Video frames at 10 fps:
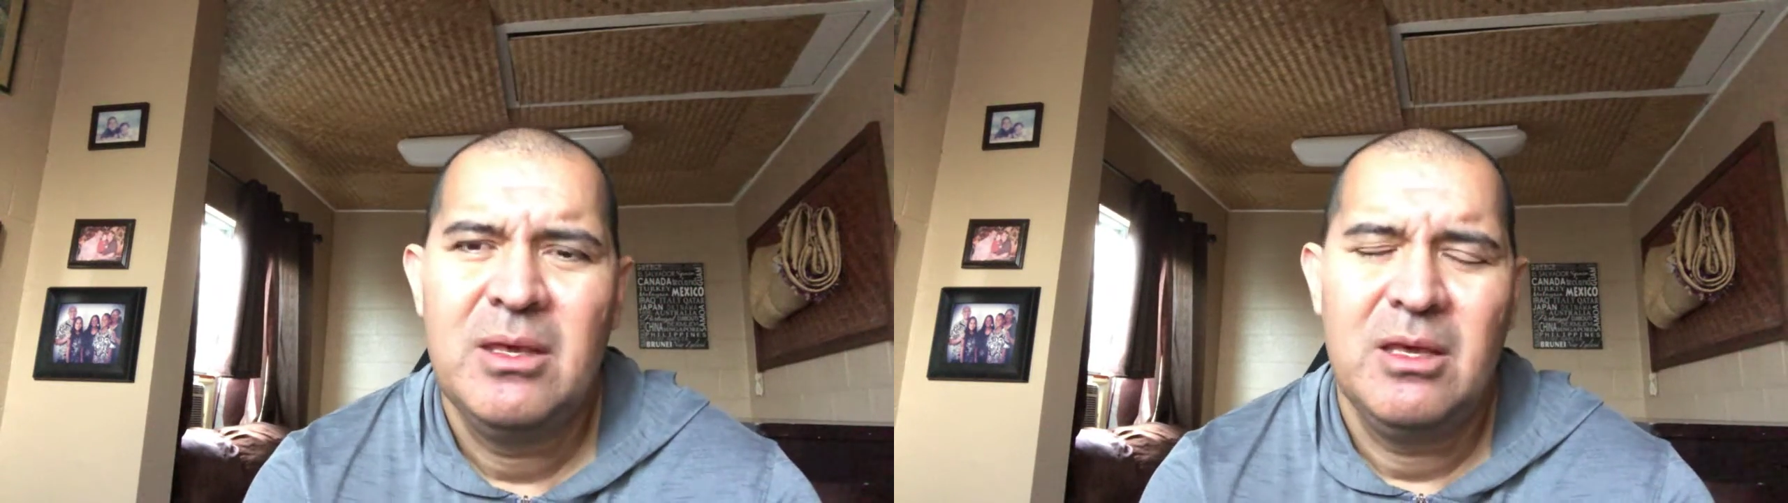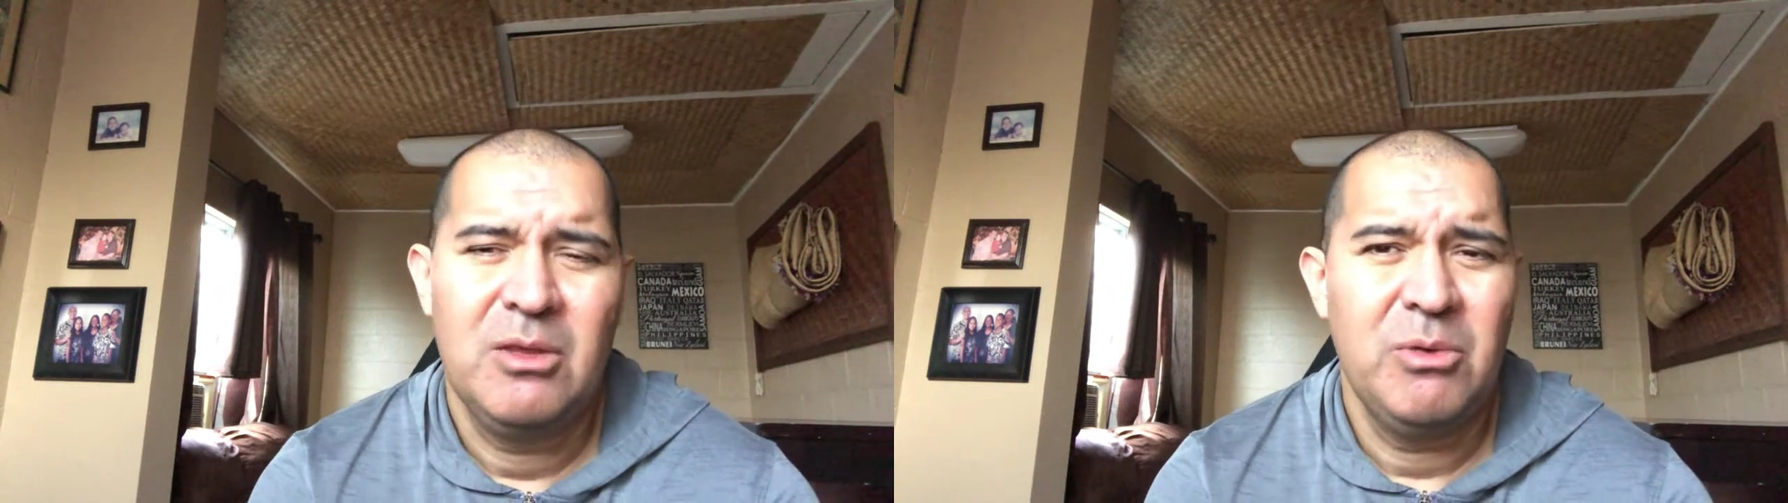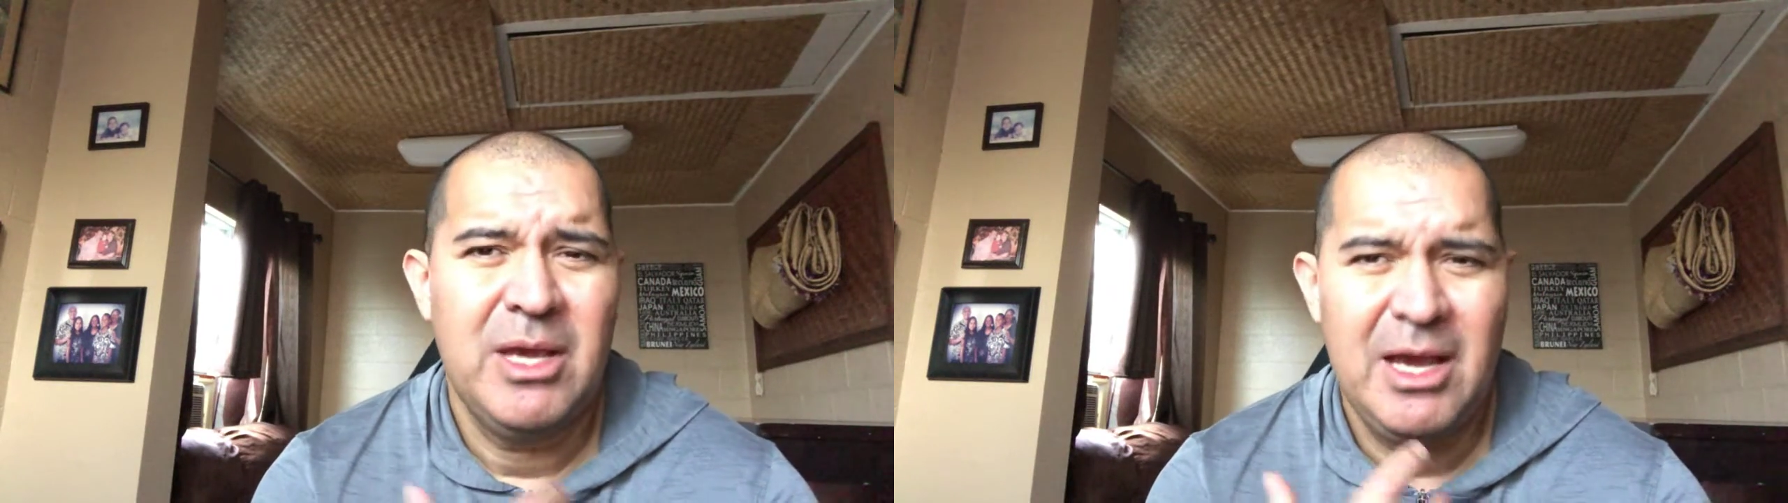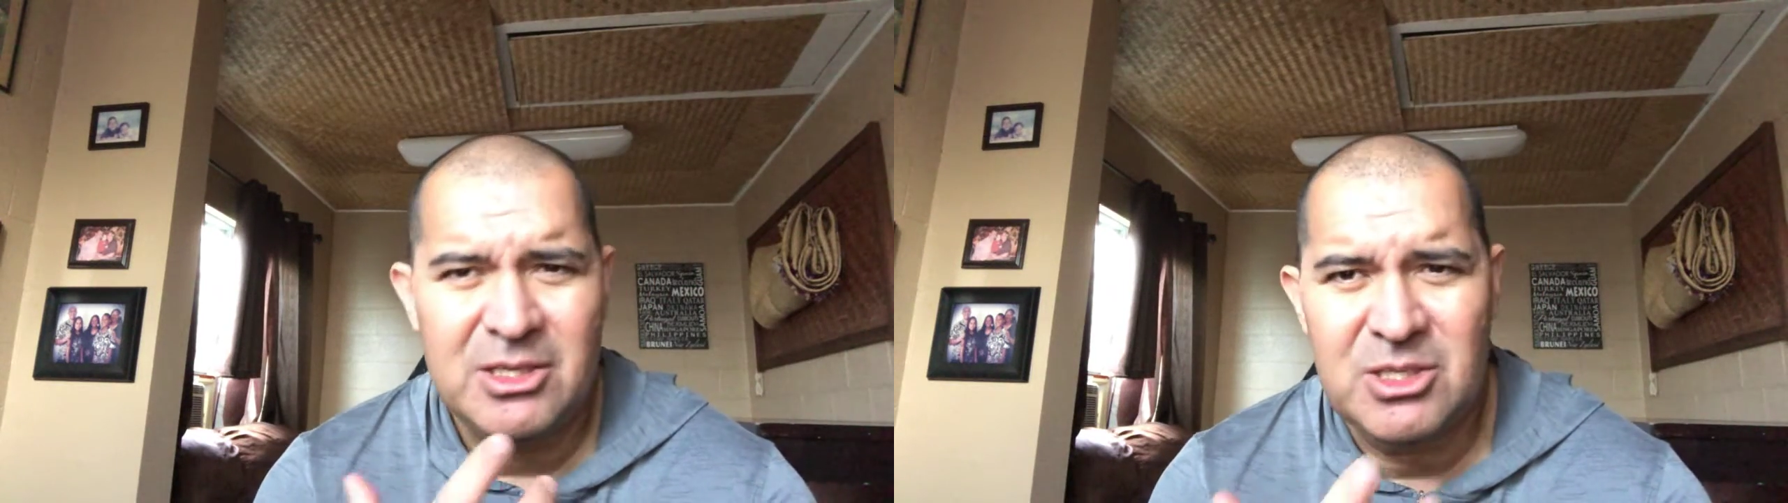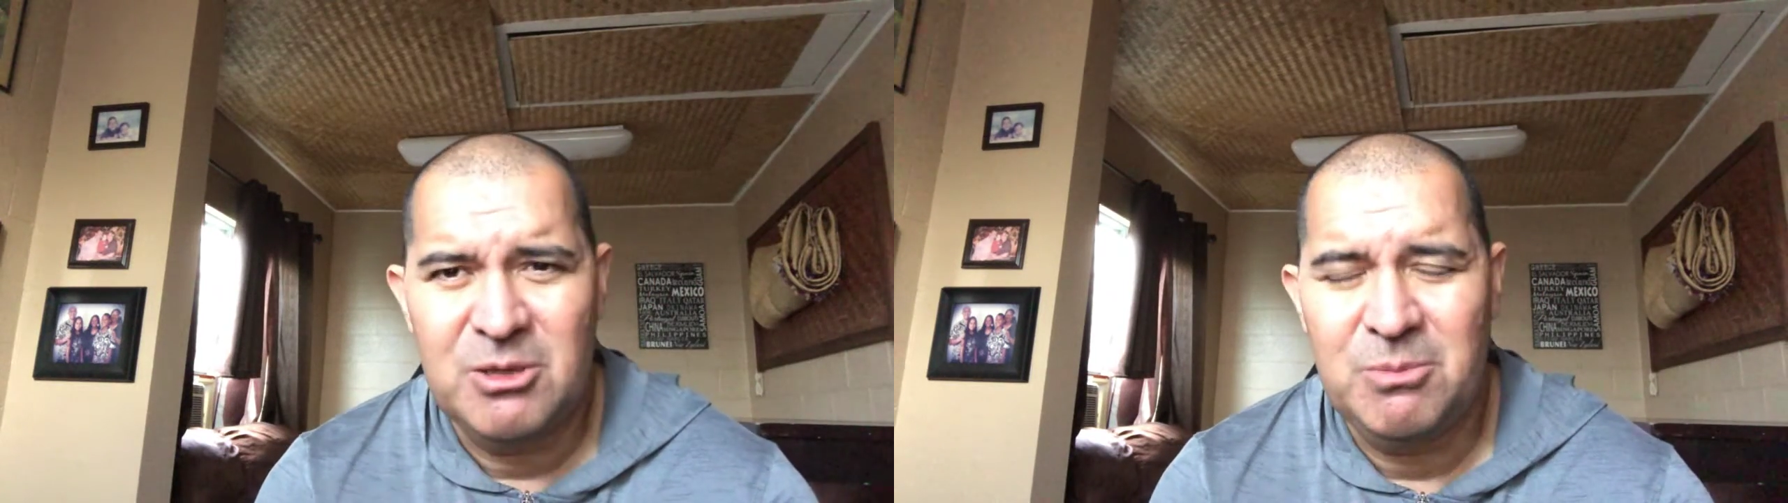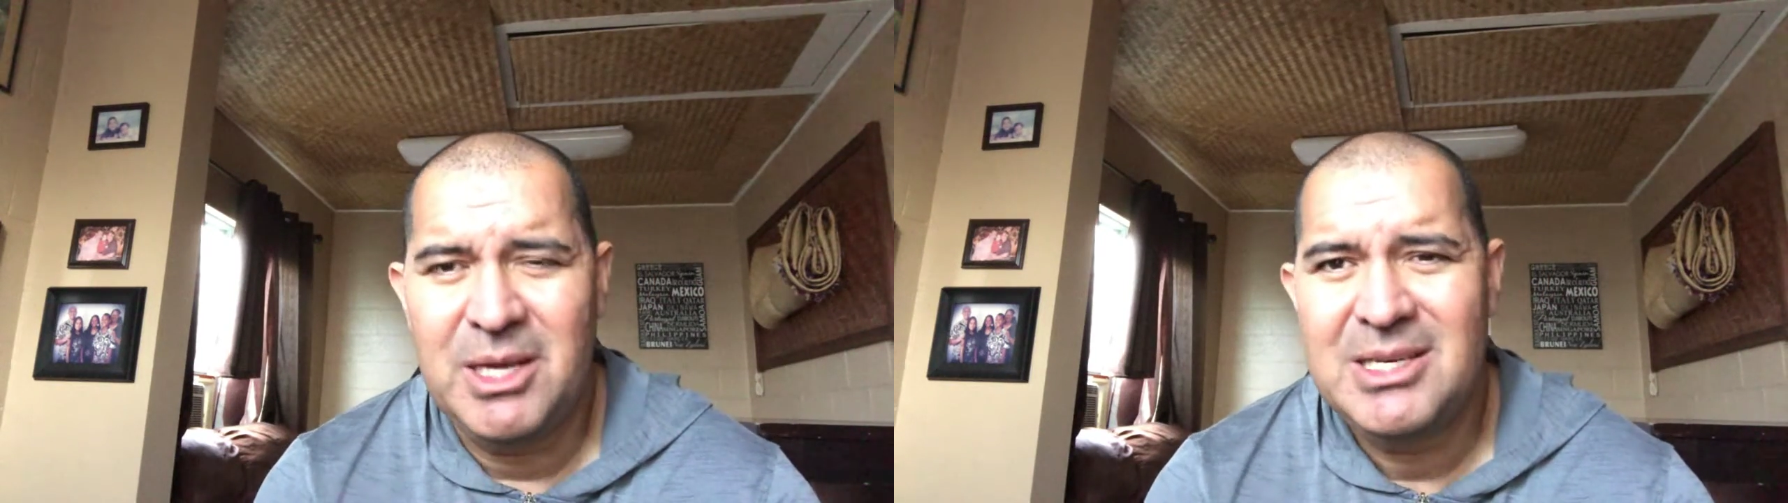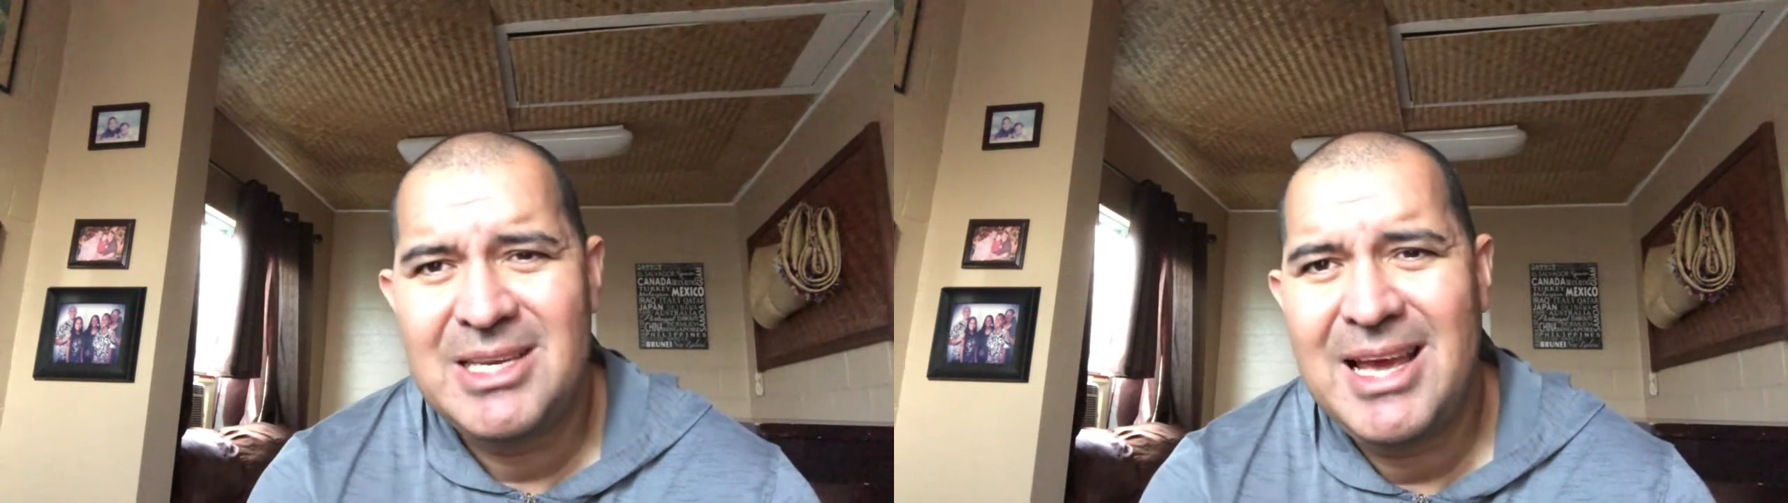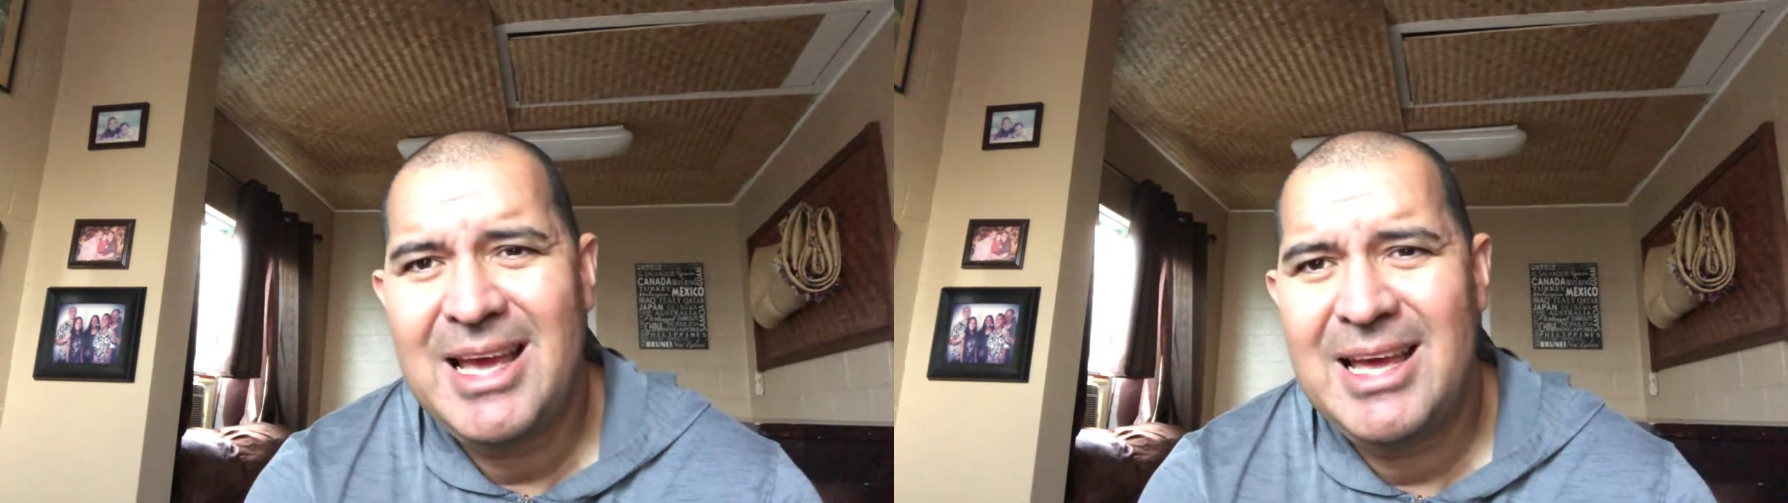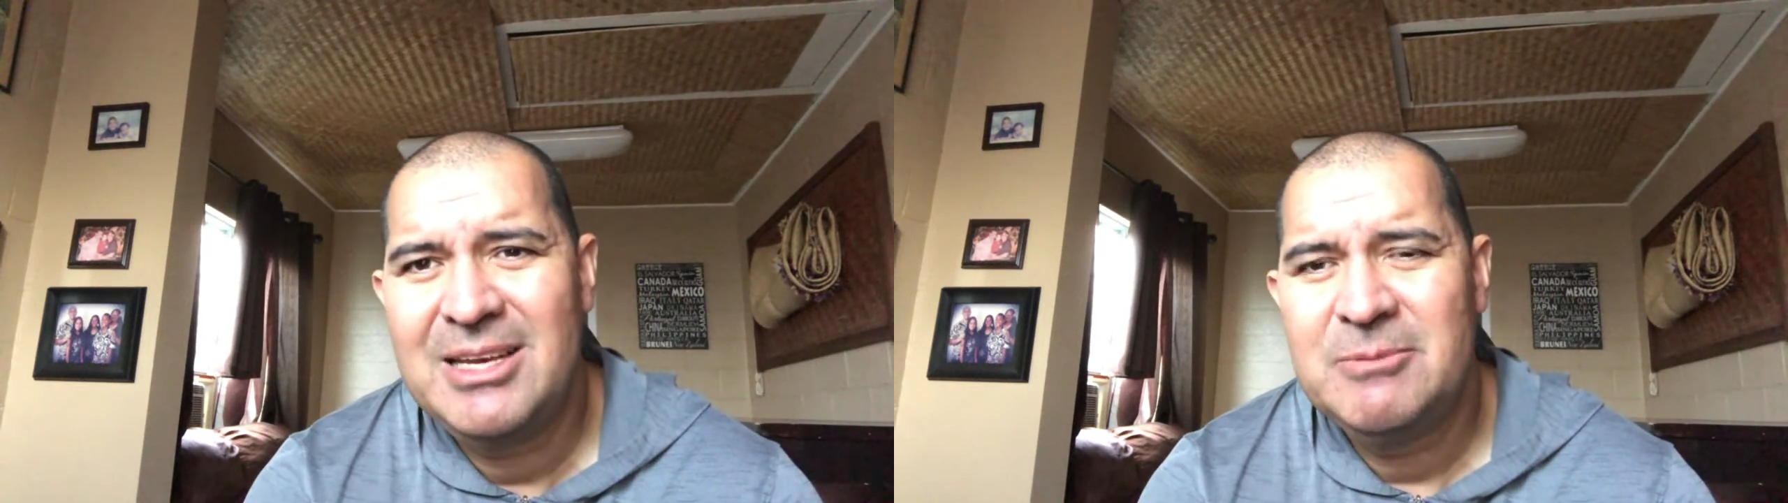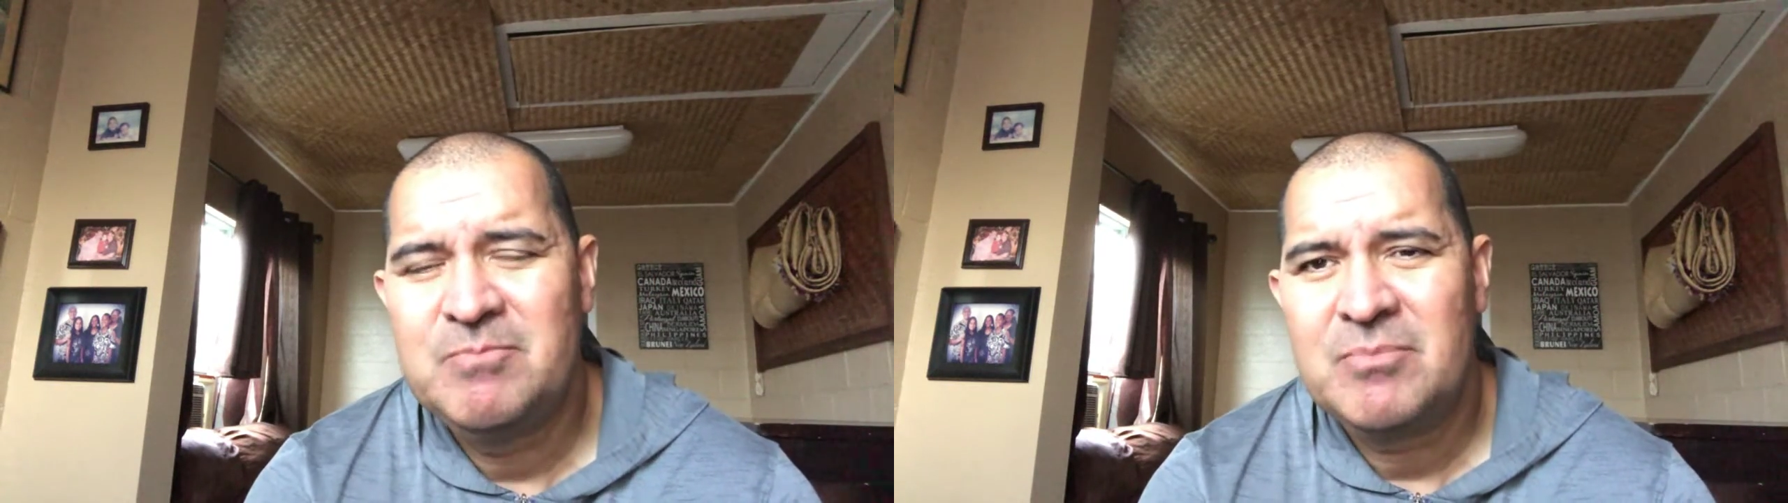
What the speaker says: in the reaction of my dad